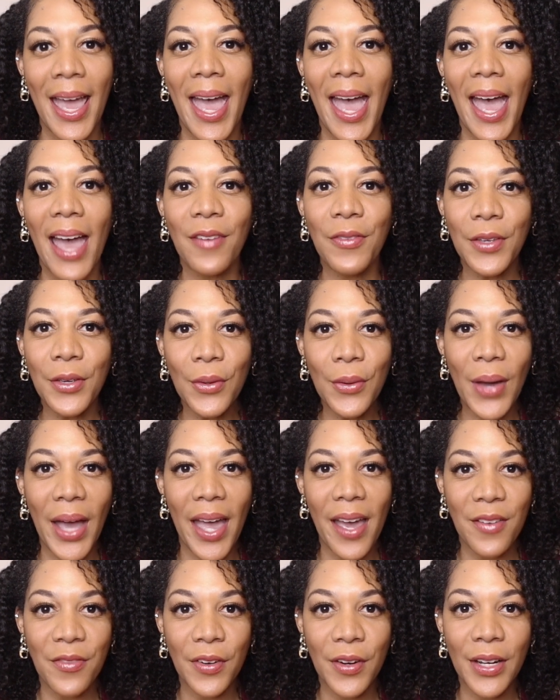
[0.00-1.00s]
Have you
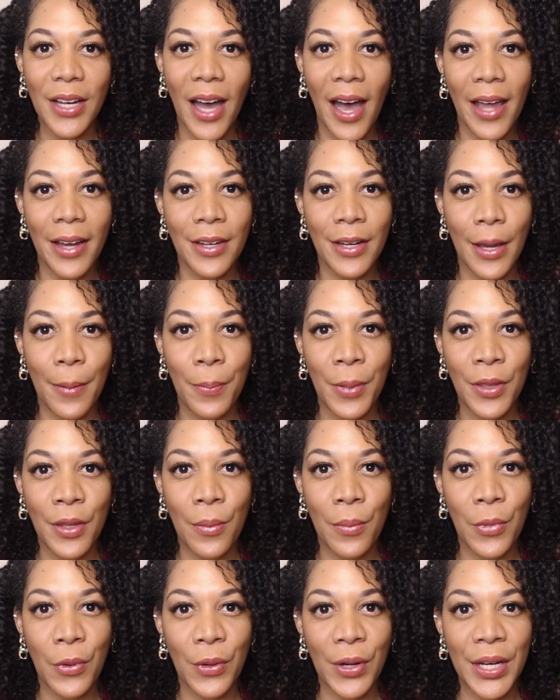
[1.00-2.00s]
ever gotten up in the
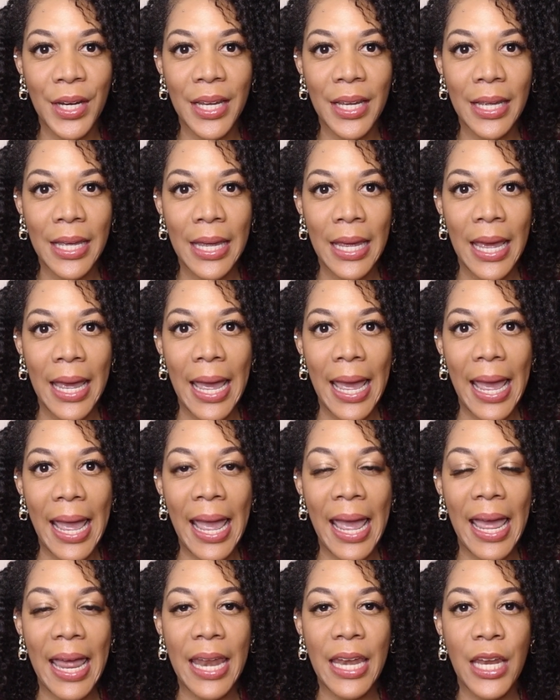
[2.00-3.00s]
morning
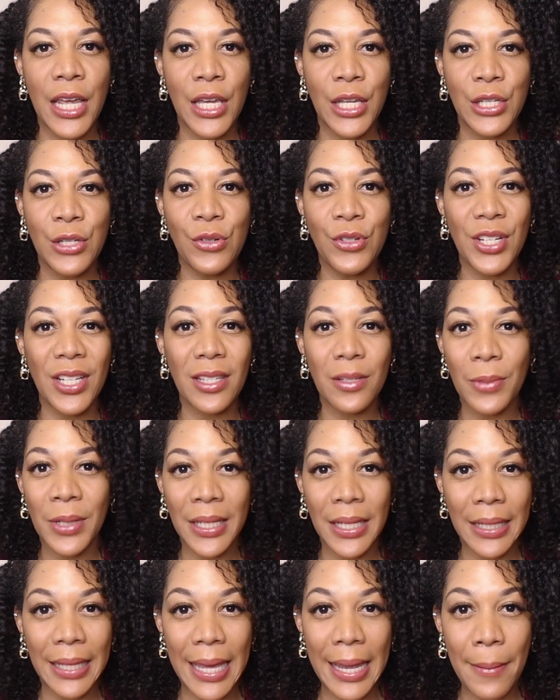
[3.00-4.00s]
and you just want
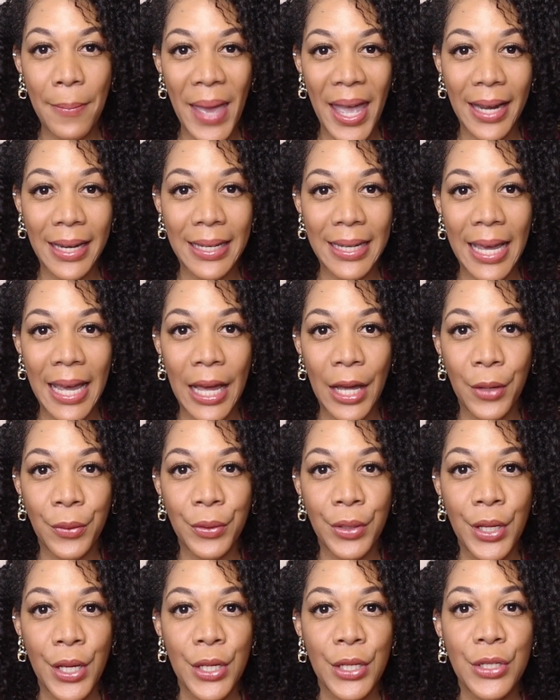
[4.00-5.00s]
to lay back
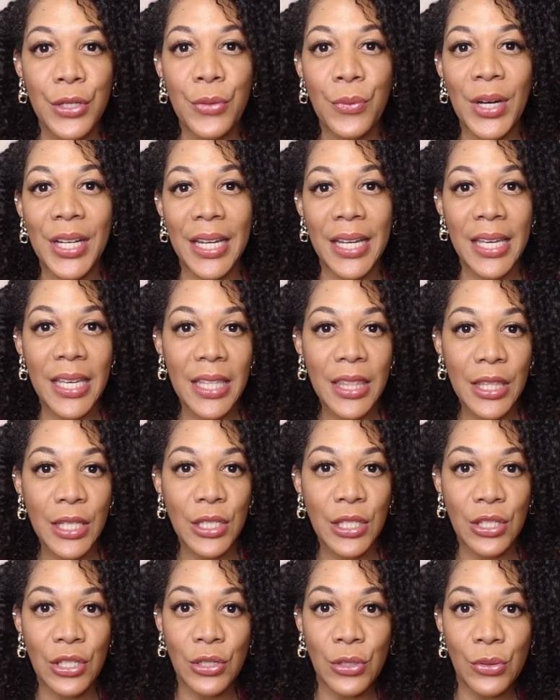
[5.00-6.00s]
down? You want to hit the
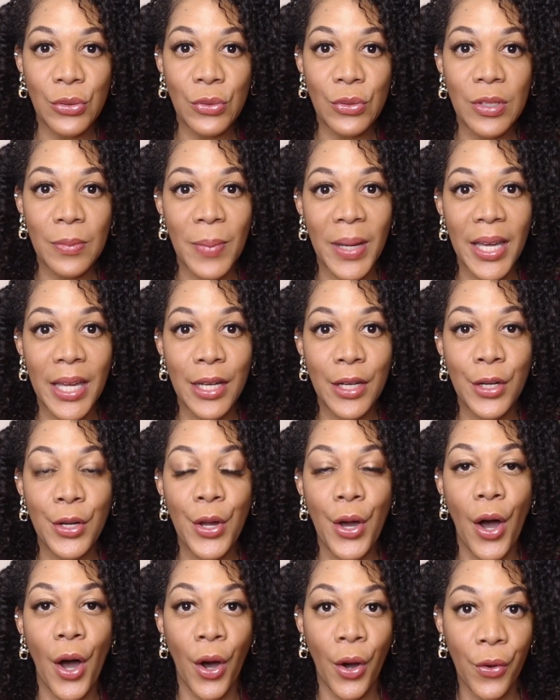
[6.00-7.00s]
snooze
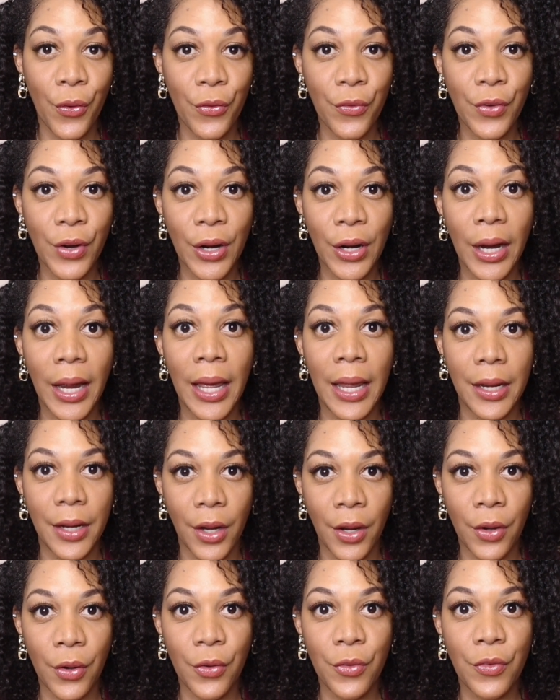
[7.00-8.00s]
button over
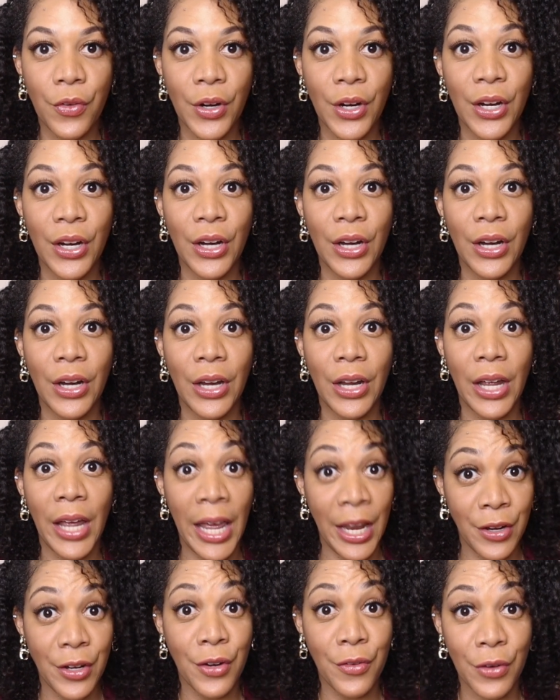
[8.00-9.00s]
and over
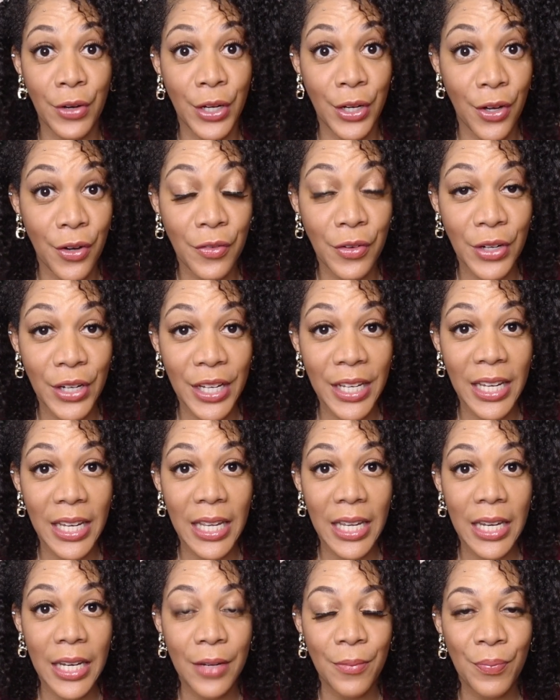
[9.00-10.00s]
and over and over
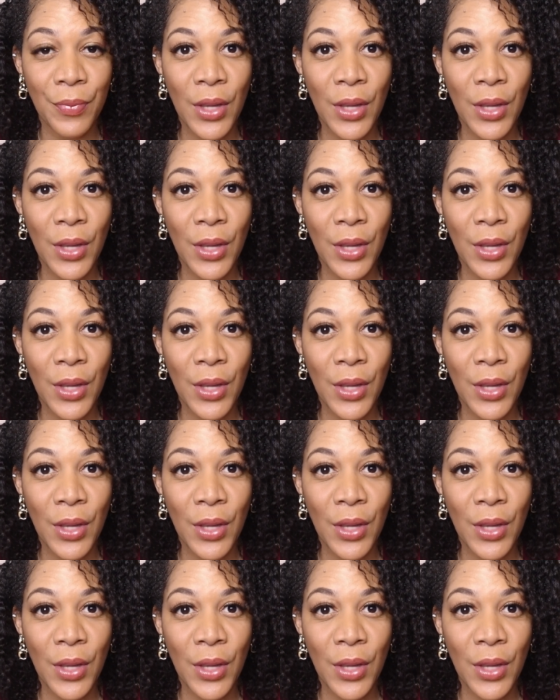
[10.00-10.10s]
again?